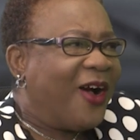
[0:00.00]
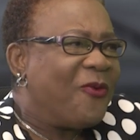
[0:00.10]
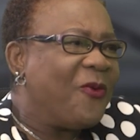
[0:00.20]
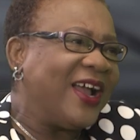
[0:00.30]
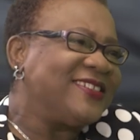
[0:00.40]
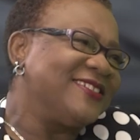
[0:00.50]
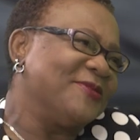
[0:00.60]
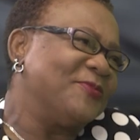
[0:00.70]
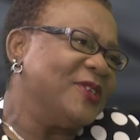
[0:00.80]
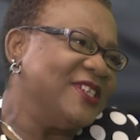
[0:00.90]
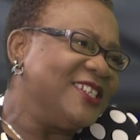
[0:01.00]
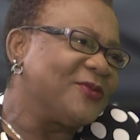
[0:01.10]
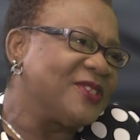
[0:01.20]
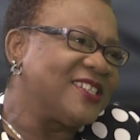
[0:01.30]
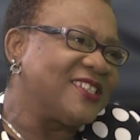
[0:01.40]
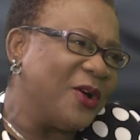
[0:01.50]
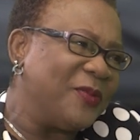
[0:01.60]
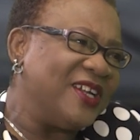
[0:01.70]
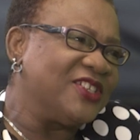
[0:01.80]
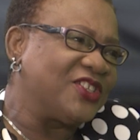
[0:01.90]
why is it the police would stop
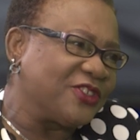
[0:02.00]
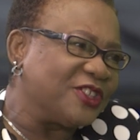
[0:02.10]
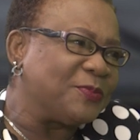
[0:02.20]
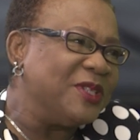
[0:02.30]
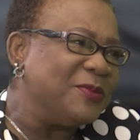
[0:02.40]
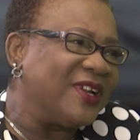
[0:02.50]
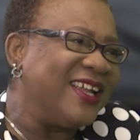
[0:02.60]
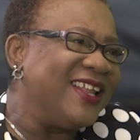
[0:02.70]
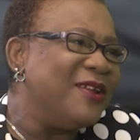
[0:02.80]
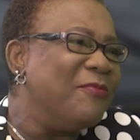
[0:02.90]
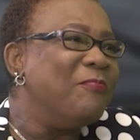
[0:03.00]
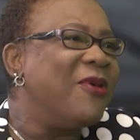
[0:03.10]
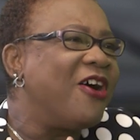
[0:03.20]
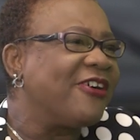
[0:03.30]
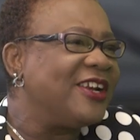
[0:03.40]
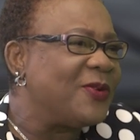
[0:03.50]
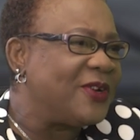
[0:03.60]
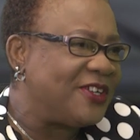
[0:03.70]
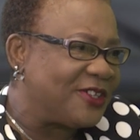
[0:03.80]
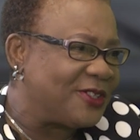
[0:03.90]
and search people in the morning
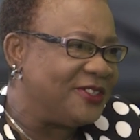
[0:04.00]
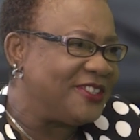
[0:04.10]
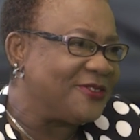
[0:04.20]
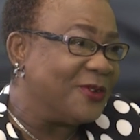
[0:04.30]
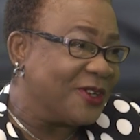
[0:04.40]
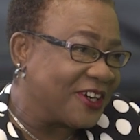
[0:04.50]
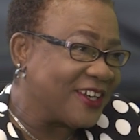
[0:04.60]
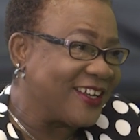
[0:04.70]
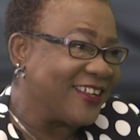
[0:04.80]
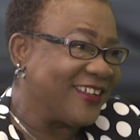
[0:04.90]
when you're going to work?